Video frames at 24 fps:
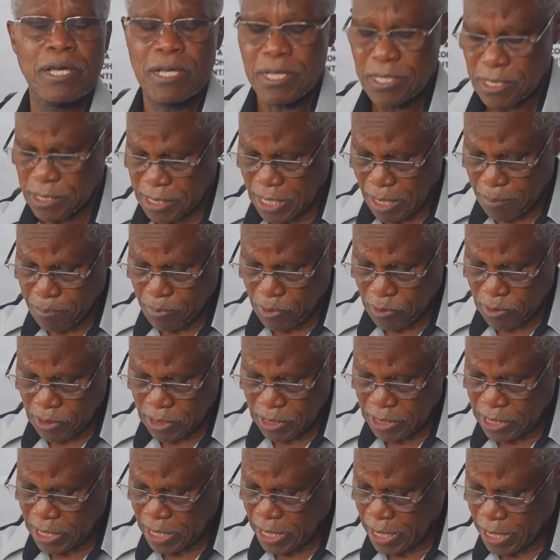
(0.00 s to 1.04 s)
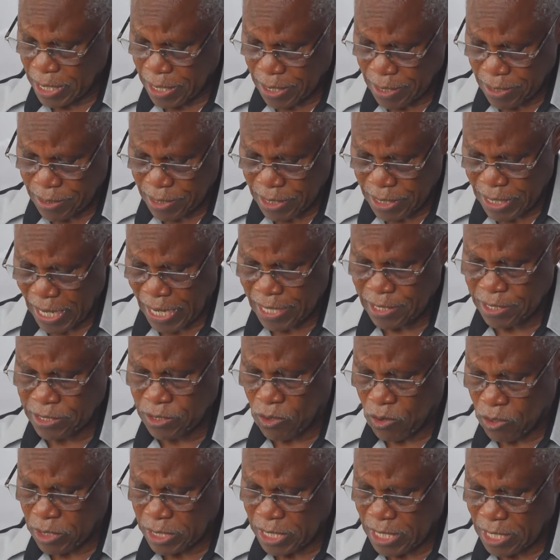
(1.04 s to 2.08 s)
summoned the Right
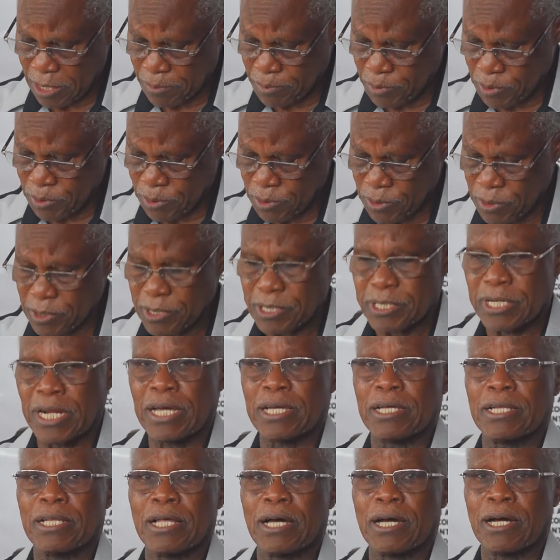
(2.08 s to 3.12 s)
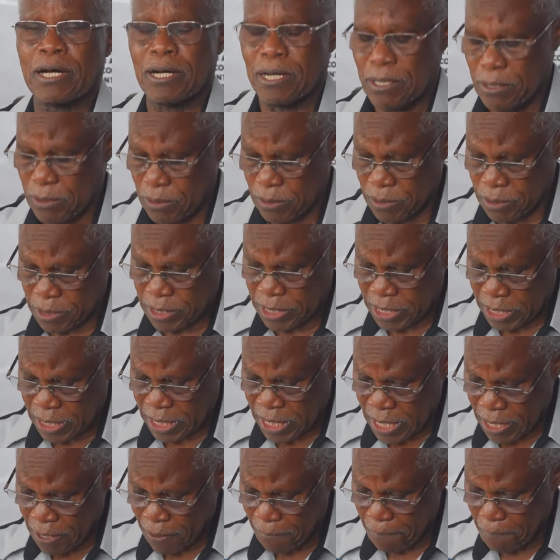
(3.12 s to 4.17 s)
Honorable Raila
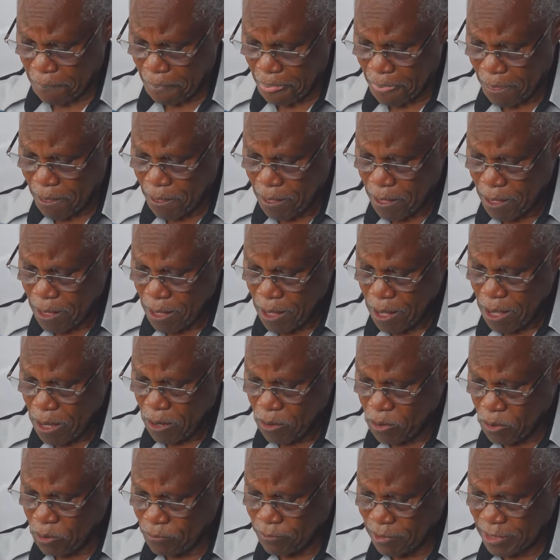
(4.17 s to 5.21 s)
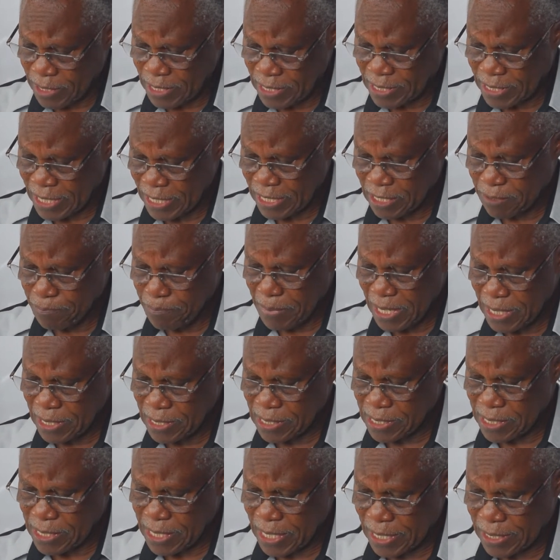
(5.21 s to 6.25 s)
Odinga over the statements
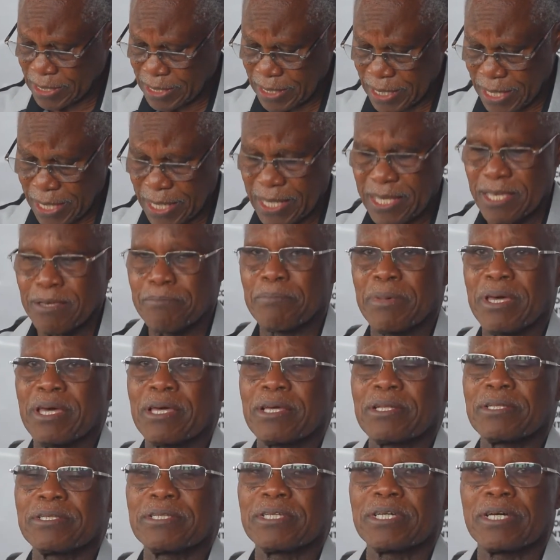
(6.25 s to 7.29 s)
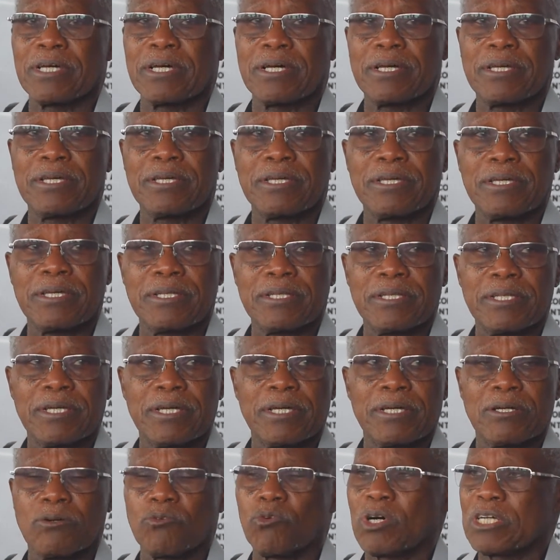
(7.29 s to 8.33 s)
that uh, he made in
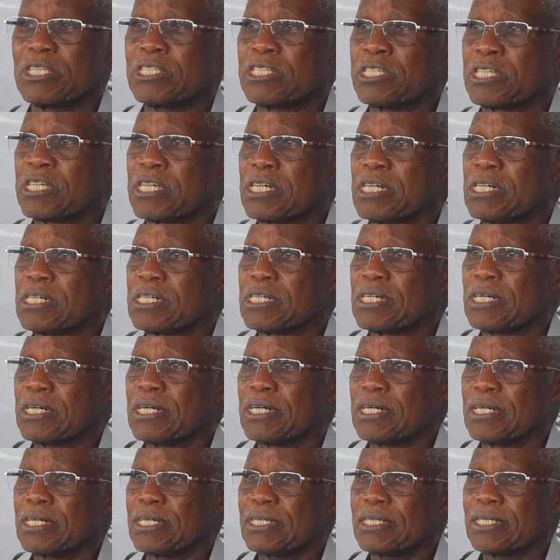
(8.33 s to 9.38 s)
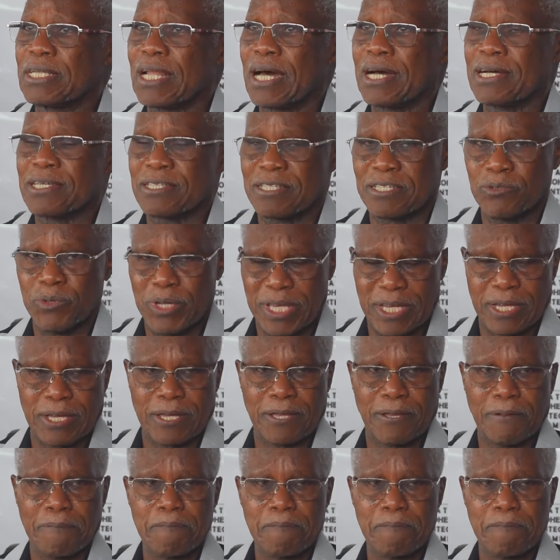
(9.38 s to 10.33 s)
Wajir last week.